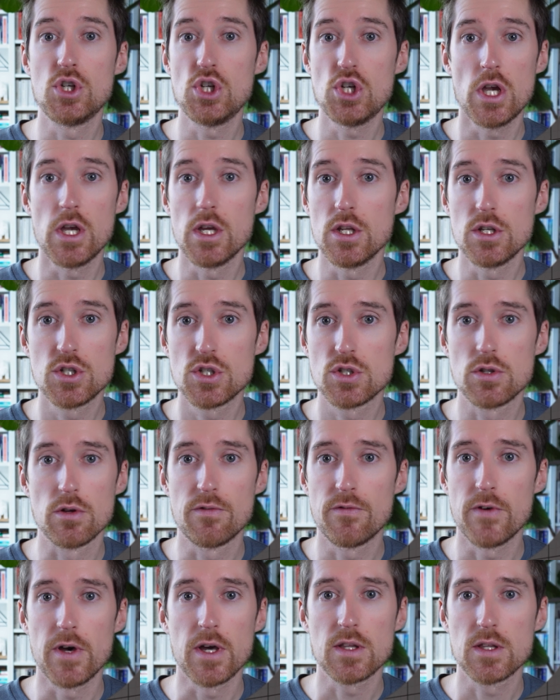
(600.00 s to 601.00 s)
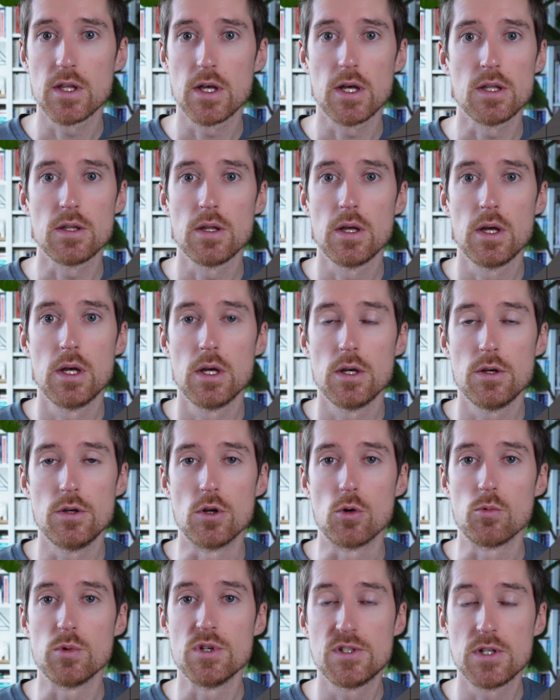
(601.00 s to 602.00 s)
change the fact that, you
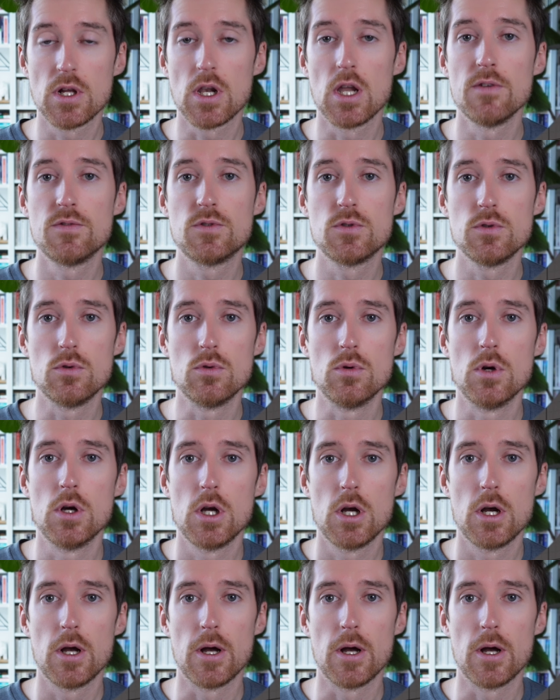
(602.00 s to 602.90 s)
know, we still have to